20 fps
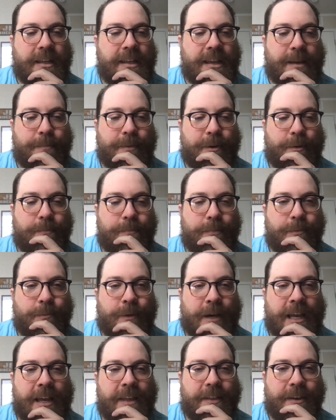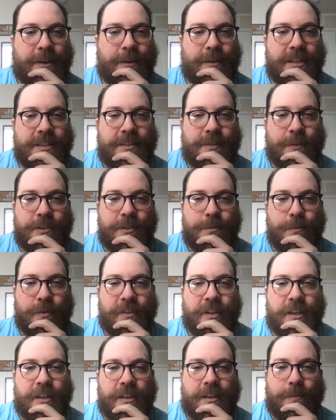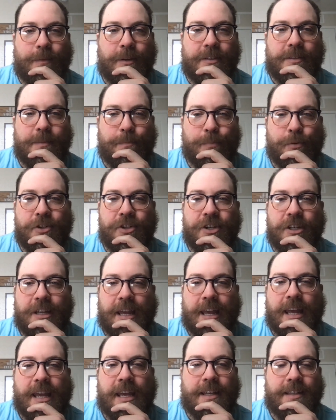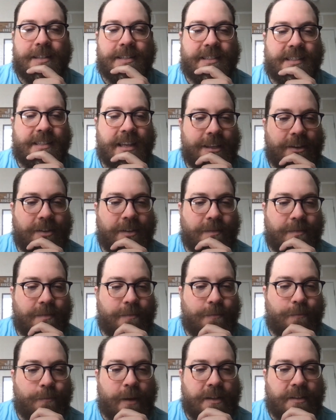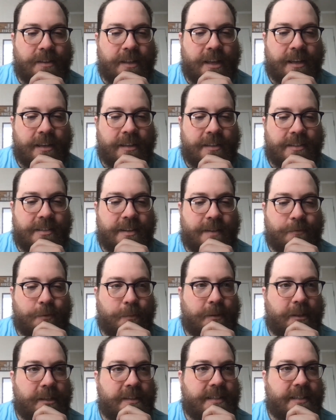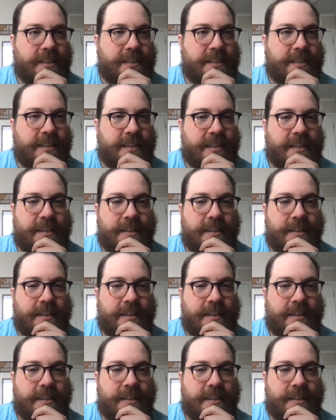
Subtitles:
Yeah, but why though? His first movie was Pushing Hands. You can rent that in several places.